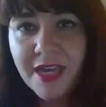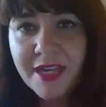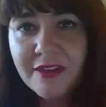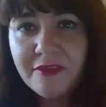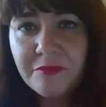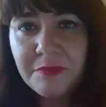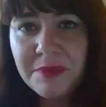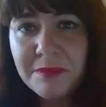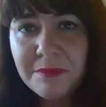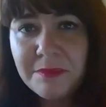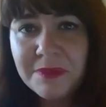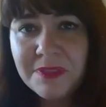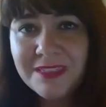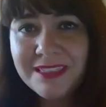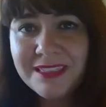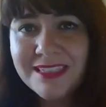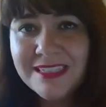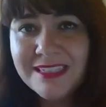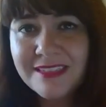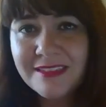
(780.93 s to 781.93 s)
of people,
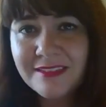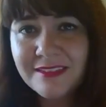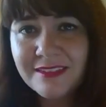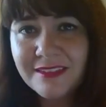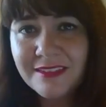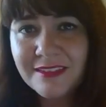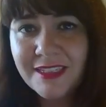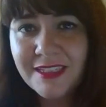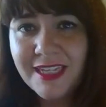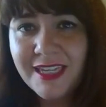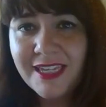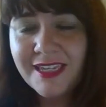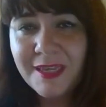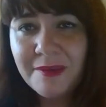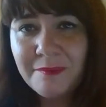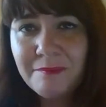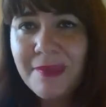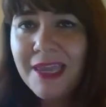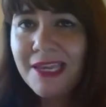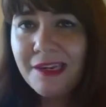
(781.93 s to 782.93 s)

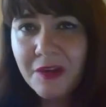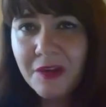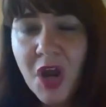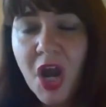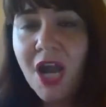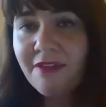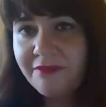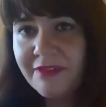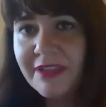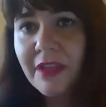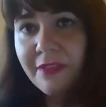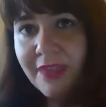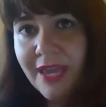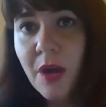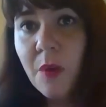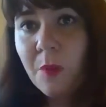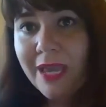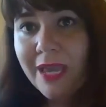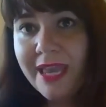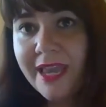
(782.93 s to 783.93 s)
it may not feel
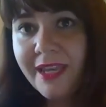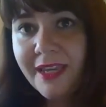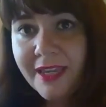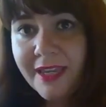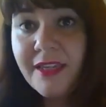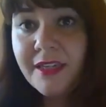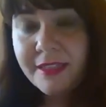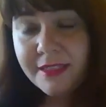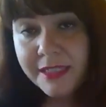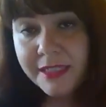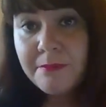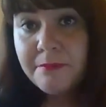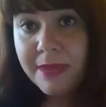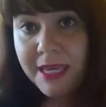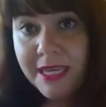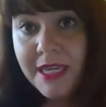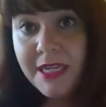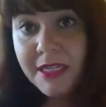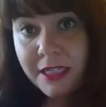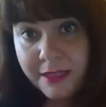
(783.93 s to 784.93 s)
that way, and
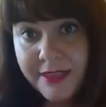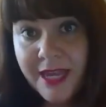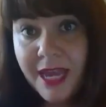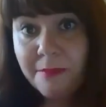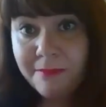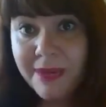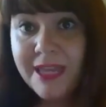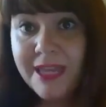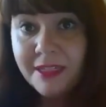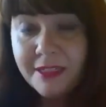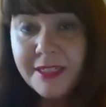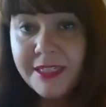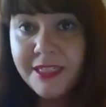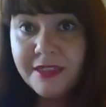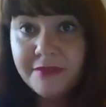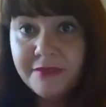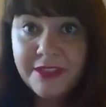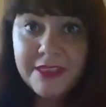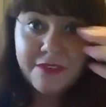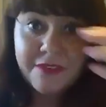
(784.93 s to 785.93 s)
that might
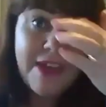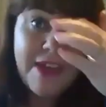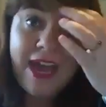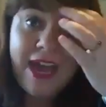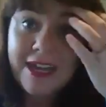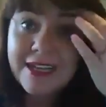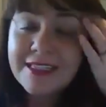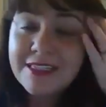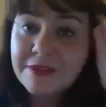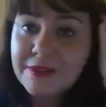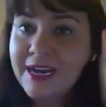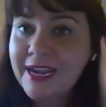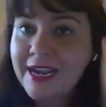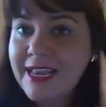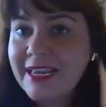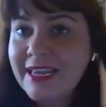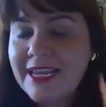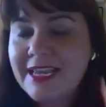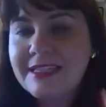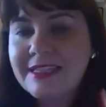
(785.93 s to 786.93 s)
indeed fit the facts,
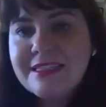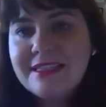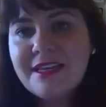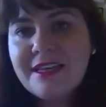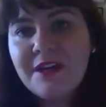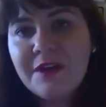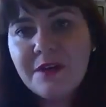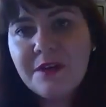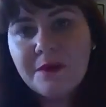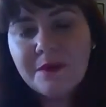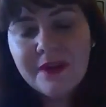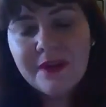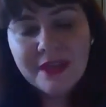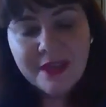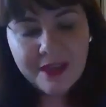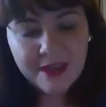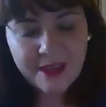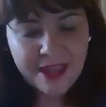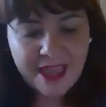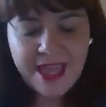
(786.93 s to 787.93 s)
right? And so,
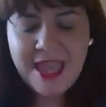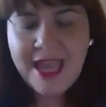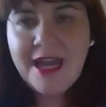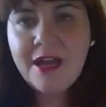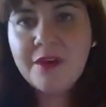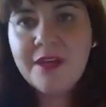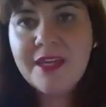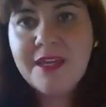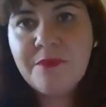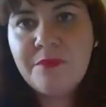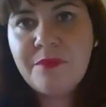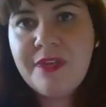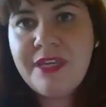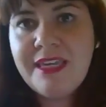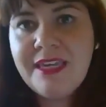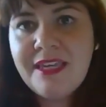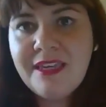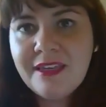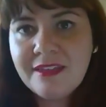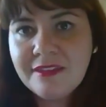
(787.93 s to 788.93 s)
how can
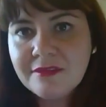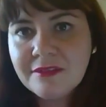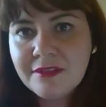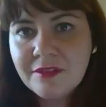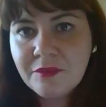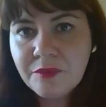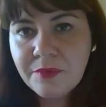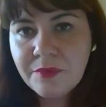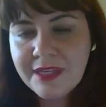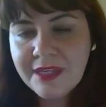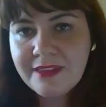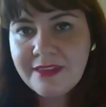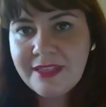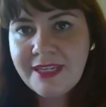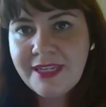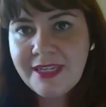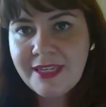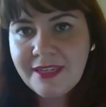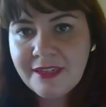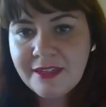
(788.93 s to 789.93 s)
we
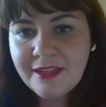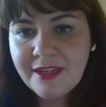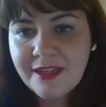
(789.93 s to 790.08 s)
really